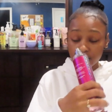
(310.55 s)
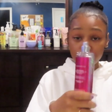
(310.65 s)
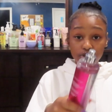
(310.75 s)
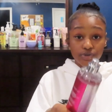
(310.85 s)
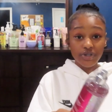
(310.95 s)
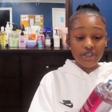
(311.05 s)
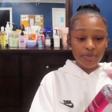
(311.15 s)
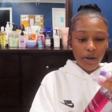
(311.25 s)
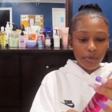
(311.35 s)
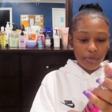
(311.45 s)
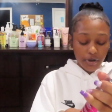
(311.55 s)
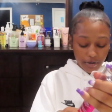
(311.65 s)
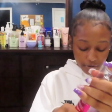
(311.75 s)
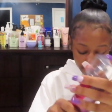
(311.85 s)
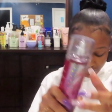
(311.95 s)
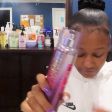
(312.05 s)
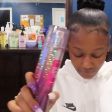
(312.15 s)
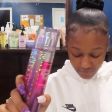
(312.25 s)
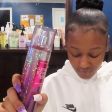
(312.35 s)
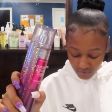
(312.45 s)
But Twisted Peppermint,
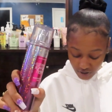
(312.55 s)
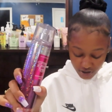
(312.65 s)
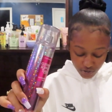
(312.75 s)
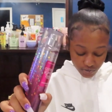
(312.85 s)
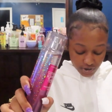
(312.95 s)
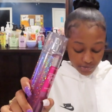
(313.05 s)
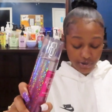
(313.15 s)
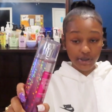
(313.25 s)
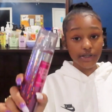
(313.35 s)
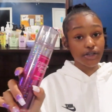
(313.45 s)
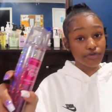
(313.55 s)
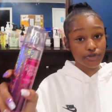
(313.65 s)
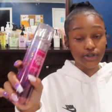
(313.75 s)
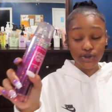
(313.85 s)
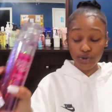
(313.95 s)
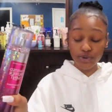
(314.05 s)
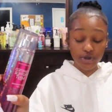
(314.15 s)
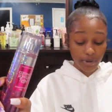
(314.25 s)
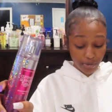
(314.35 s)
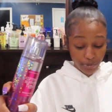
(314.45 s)
that do something different to
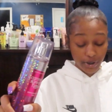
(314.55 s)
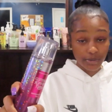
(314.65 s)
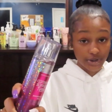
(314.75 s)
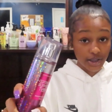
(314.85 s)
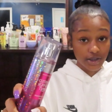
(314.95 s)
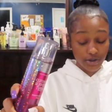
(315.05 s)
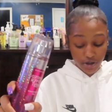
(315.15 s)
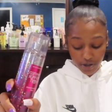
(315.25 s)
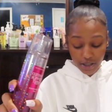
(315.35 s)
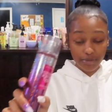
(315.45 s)
you, my boy. I'm telling y'all.